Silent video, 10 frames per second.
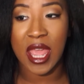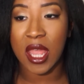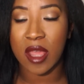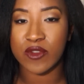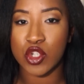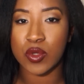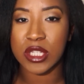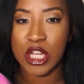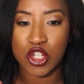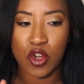It gives you
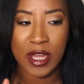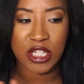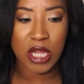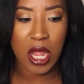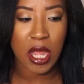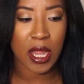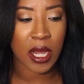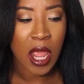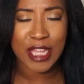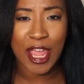such great shine.